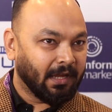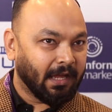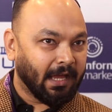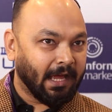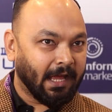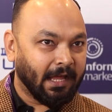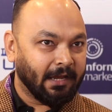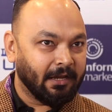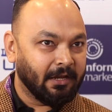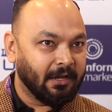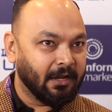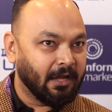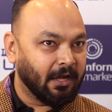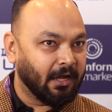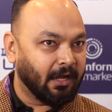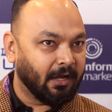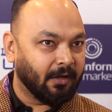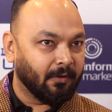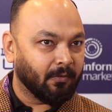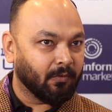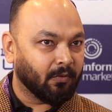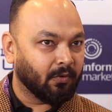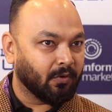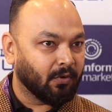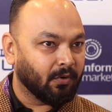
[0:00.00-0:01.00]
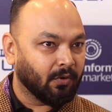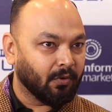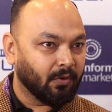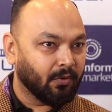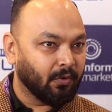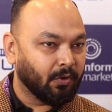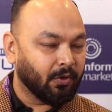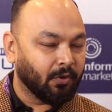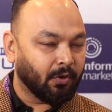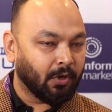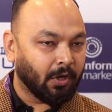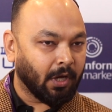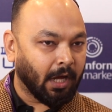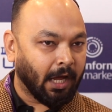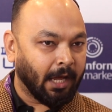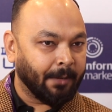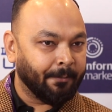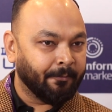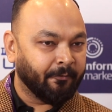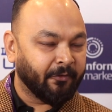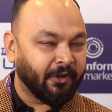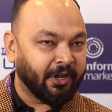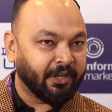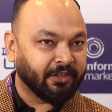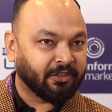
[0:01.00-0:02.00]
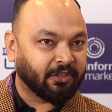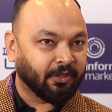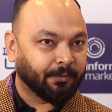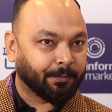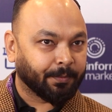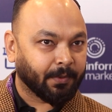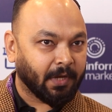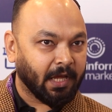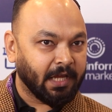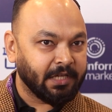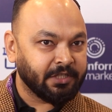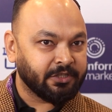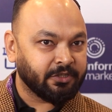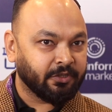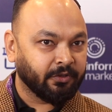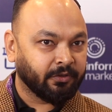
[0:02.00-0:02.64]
And uh, I'm very surprised